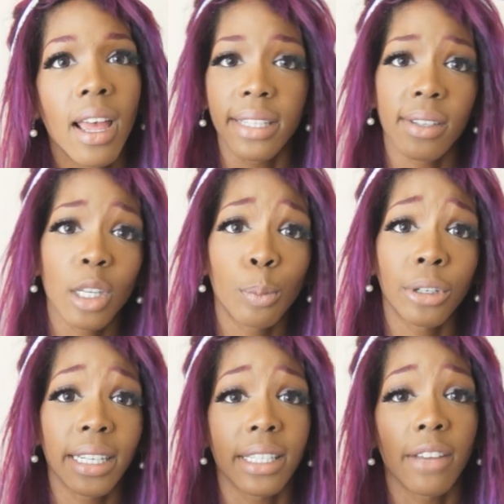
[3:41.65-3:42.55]
It's also
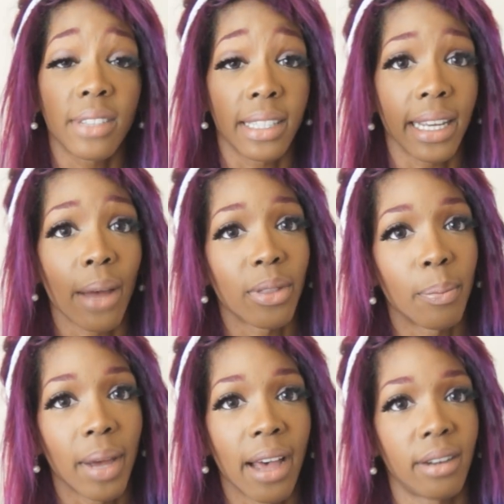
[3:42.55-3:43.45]
pretty tough to take out the
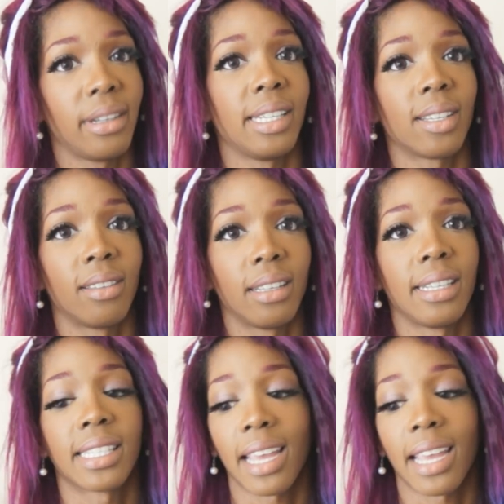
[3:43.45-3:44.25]
batteries on these.